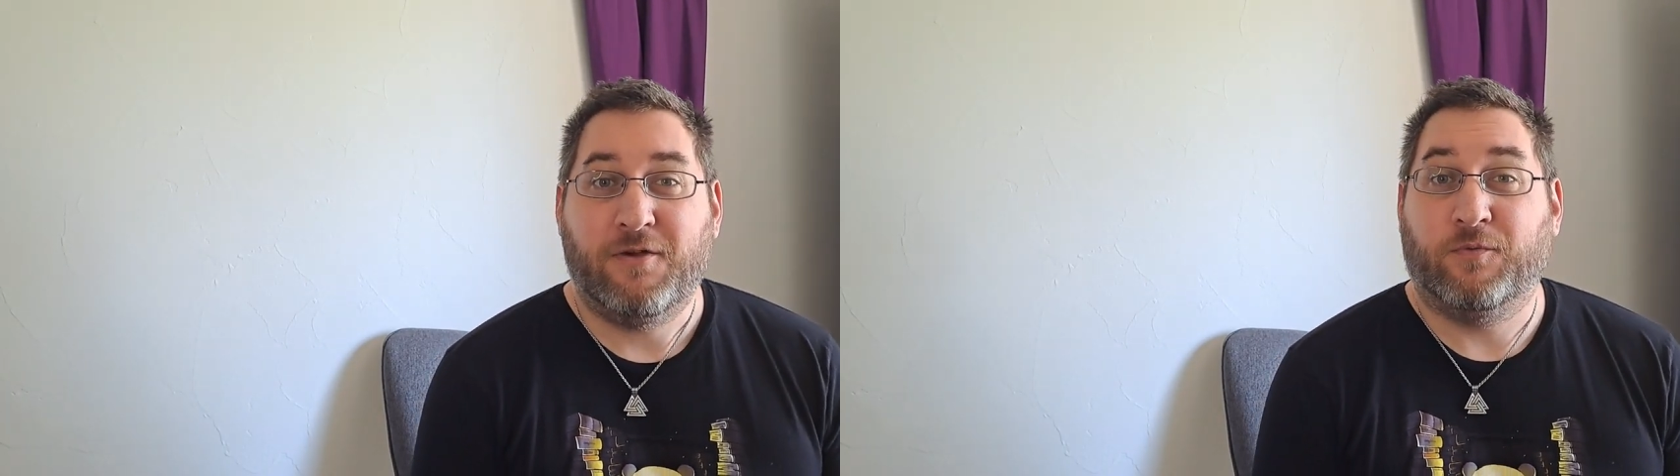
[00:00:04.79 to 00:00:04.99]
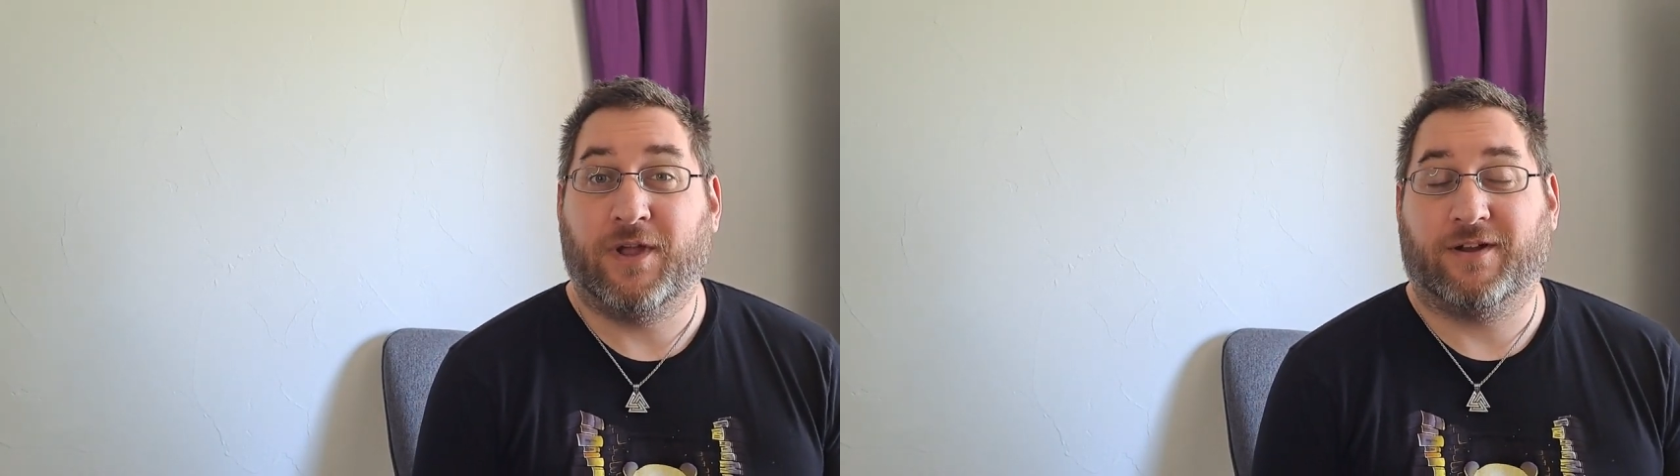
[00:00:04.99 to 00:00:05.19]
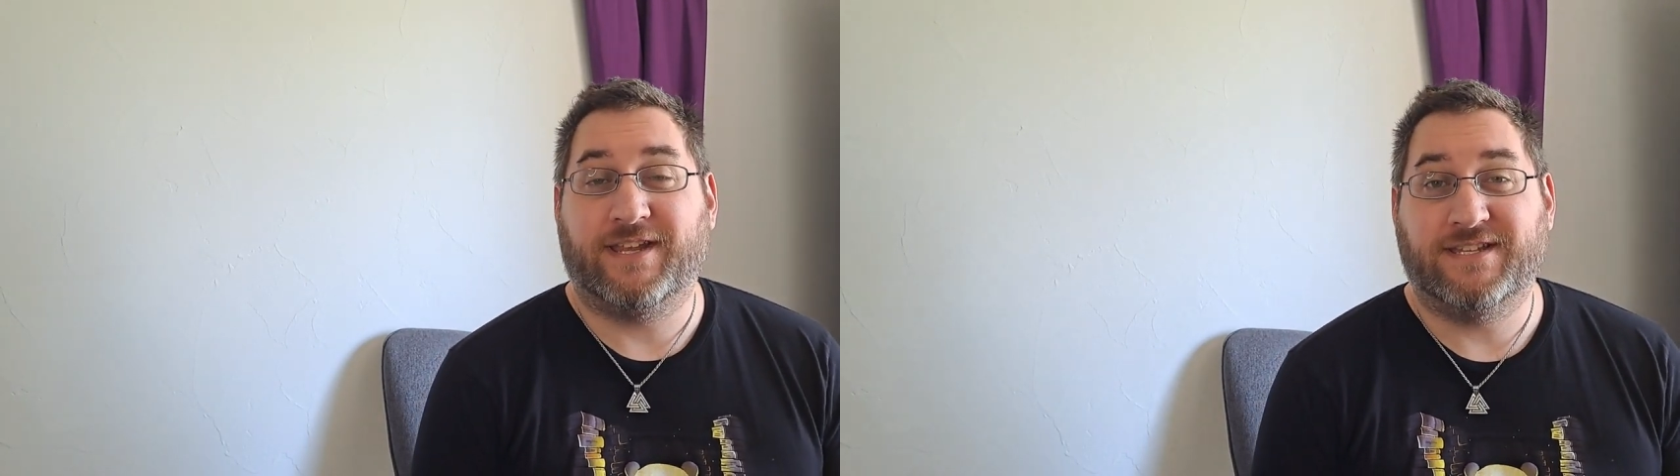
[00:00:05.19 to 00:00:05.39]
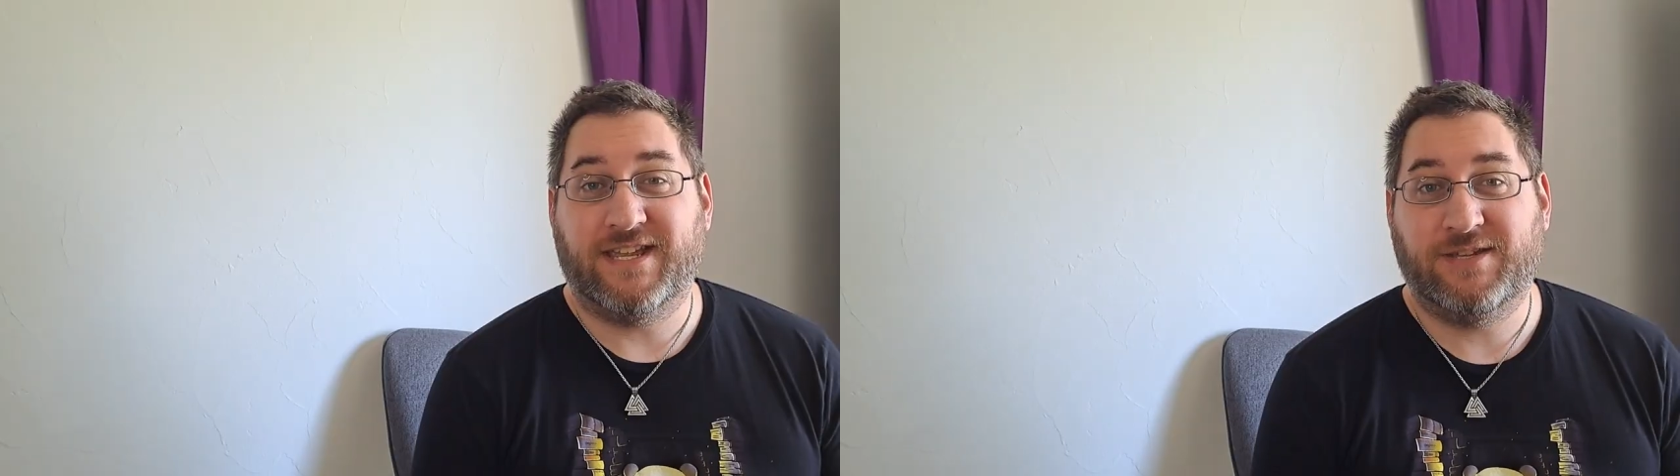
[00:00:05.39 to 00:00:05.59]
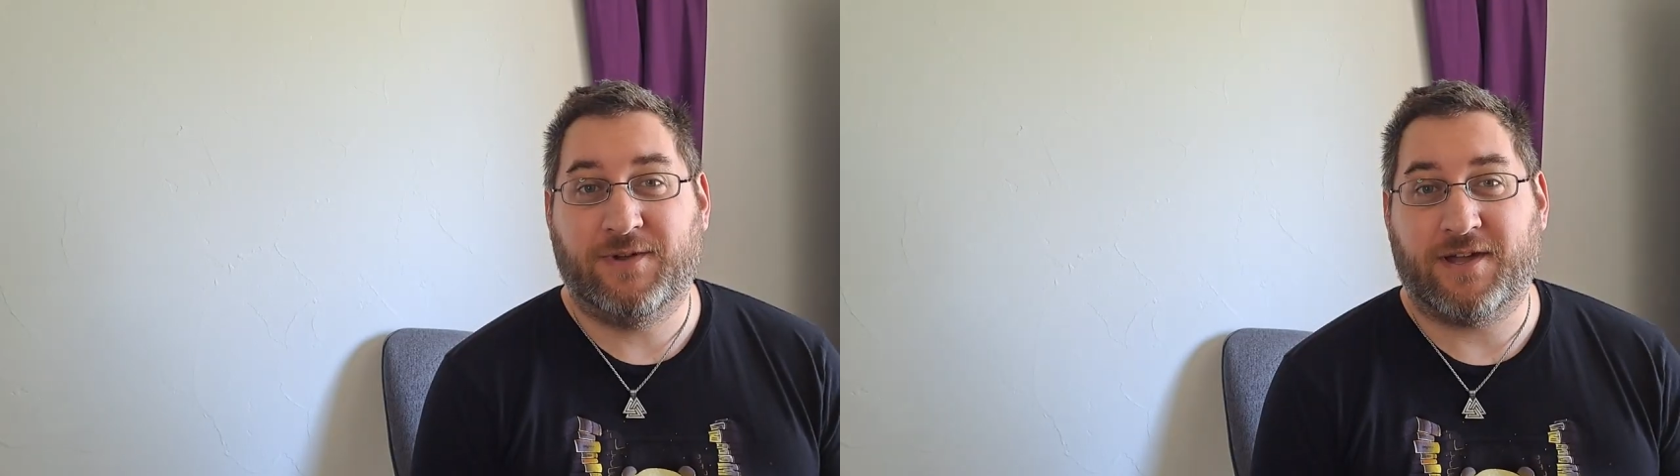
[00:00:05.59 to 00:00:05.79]
We are
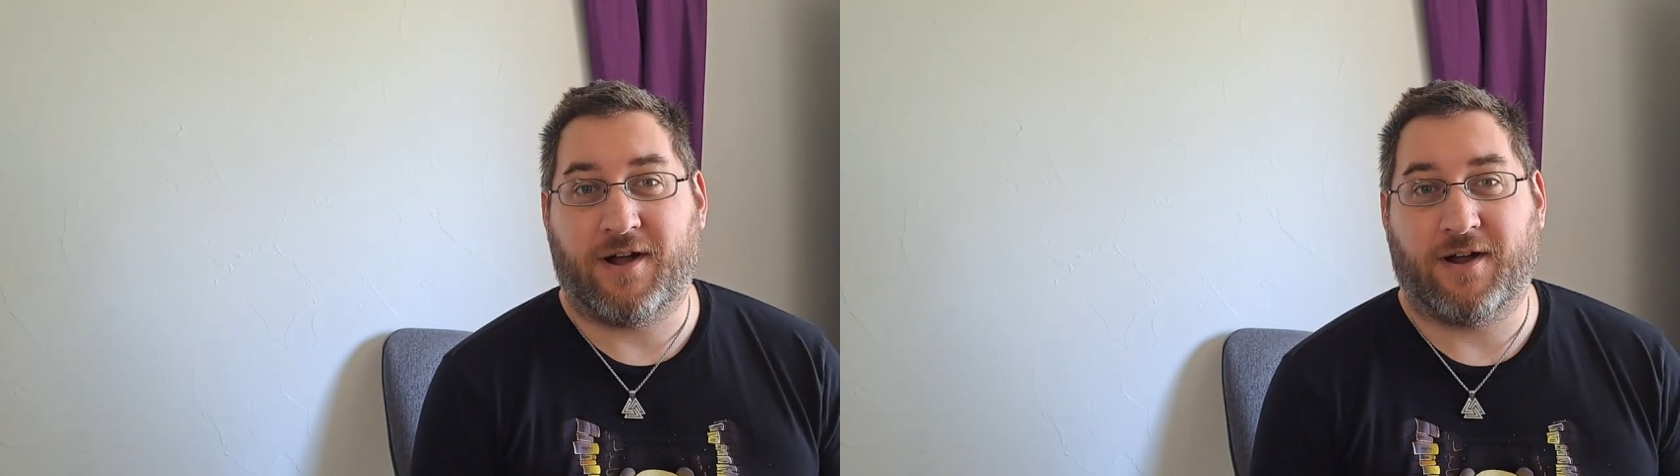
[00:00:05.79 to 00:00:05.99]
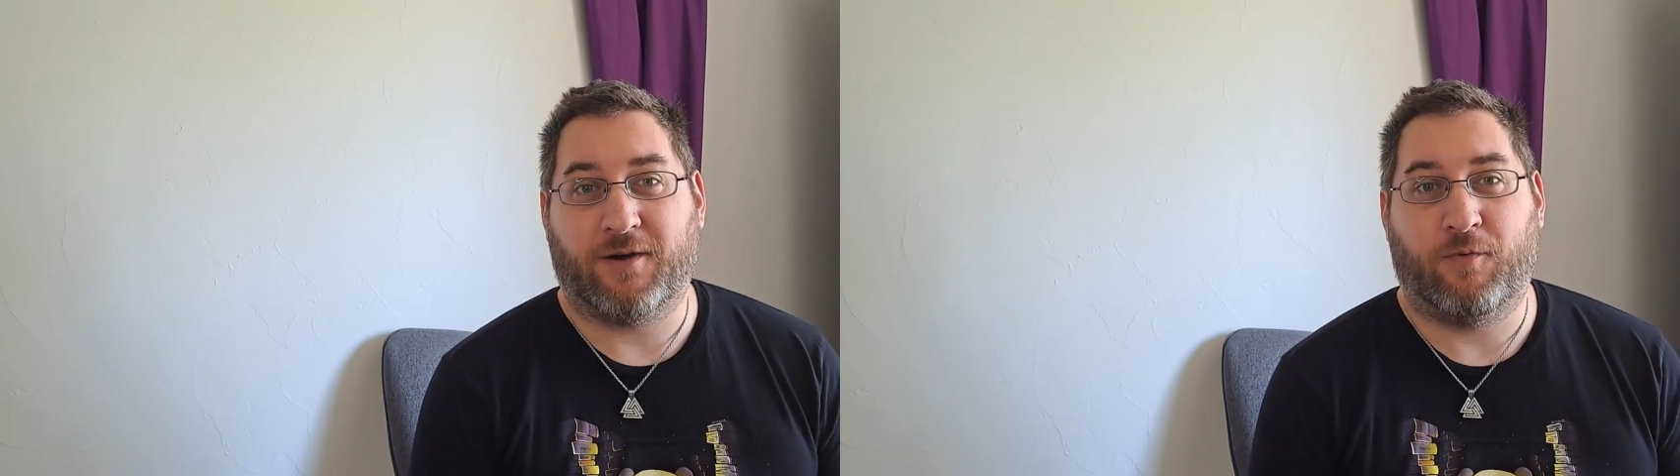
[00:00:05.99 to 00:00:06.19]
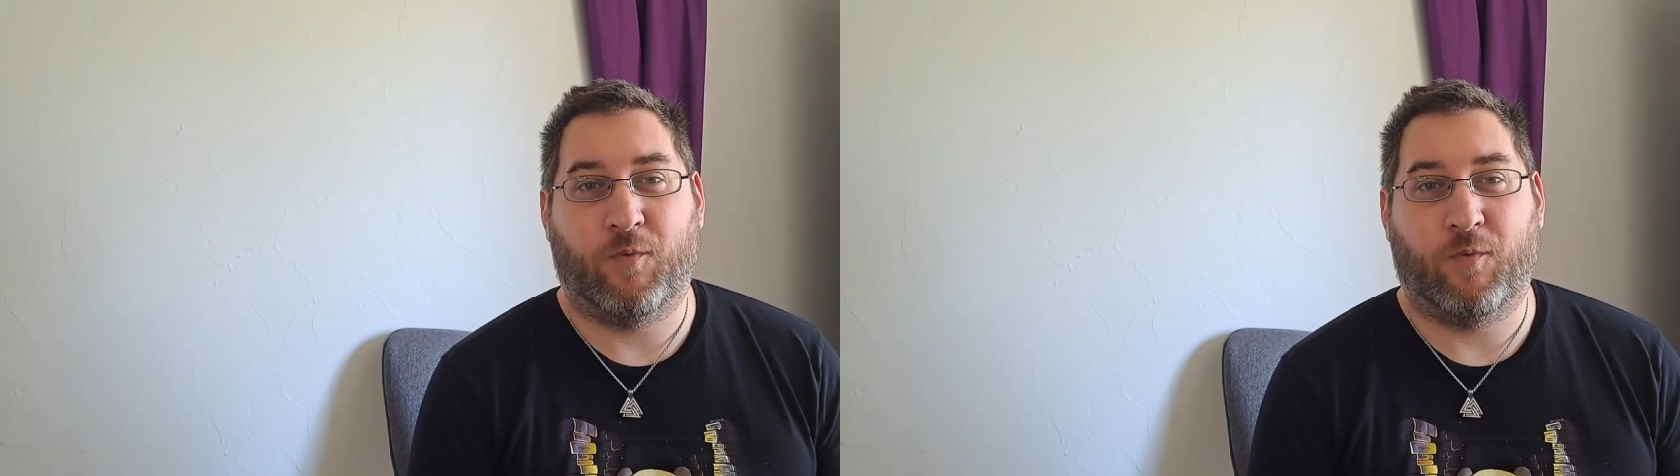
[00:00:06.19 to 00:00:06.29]
continuing our